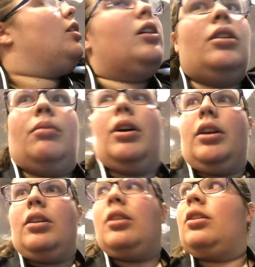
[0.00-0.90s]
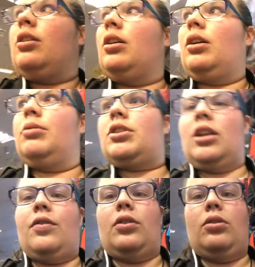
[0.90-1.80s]
Anyway, uh, we're just going
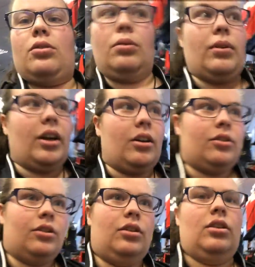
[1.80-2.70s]
to have a look around.